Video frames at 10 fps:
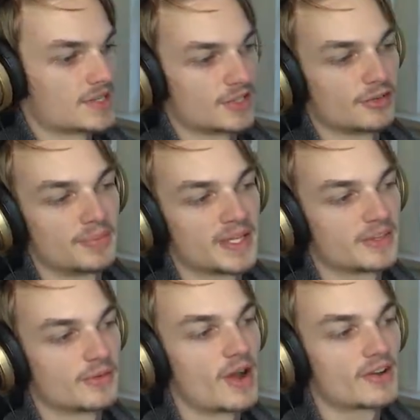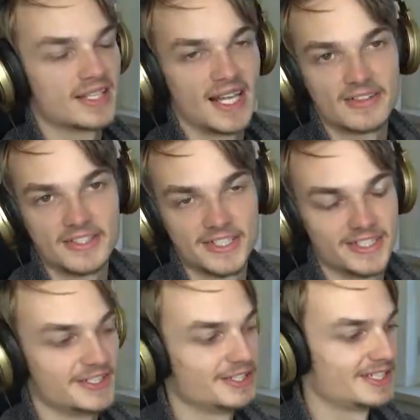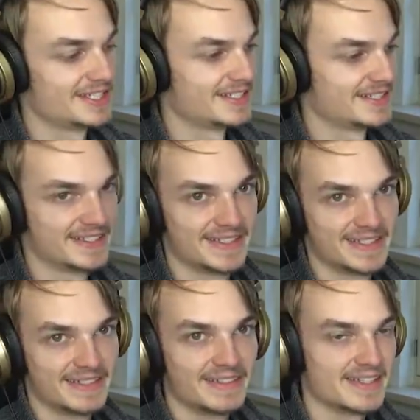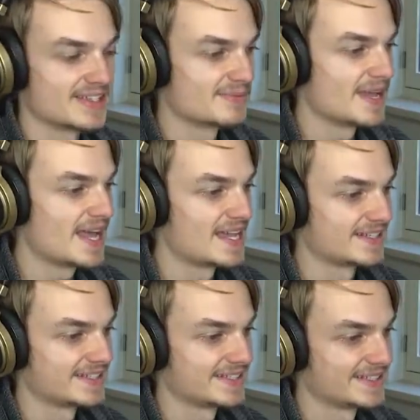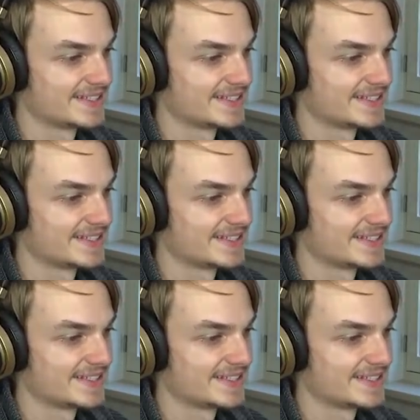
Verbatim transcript: Should have picked the rocket launcher, dude. This is bad.